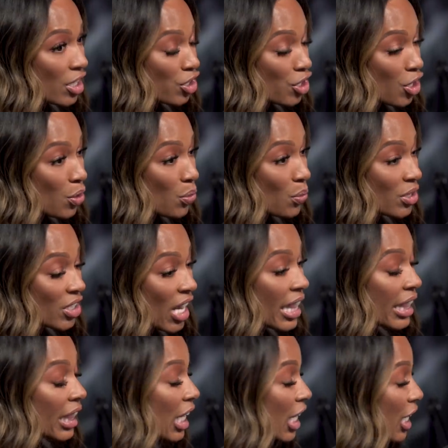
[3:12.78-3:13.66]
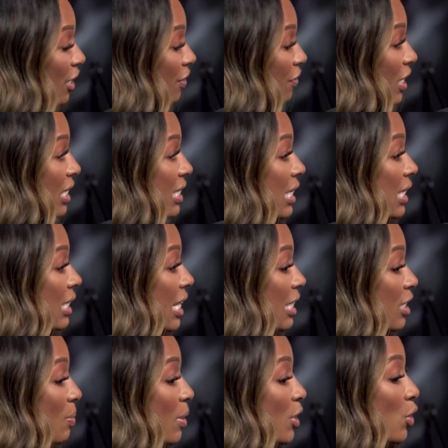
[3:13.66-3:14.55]
that show, which I love because it
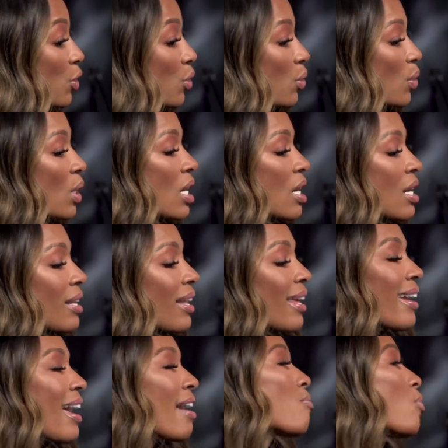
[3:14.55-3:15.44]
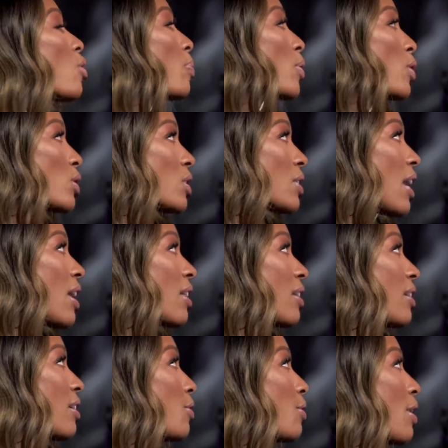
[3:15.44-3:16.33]
lets me do like have more
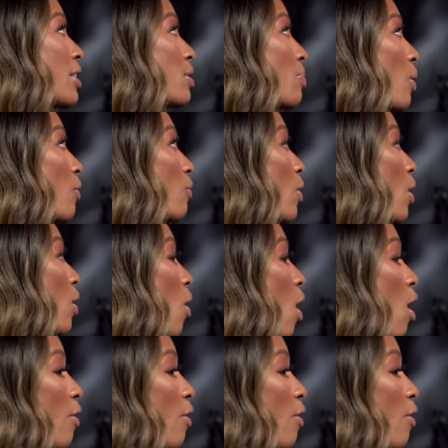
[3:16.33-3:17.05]
personality. You guys both know mm-hmm.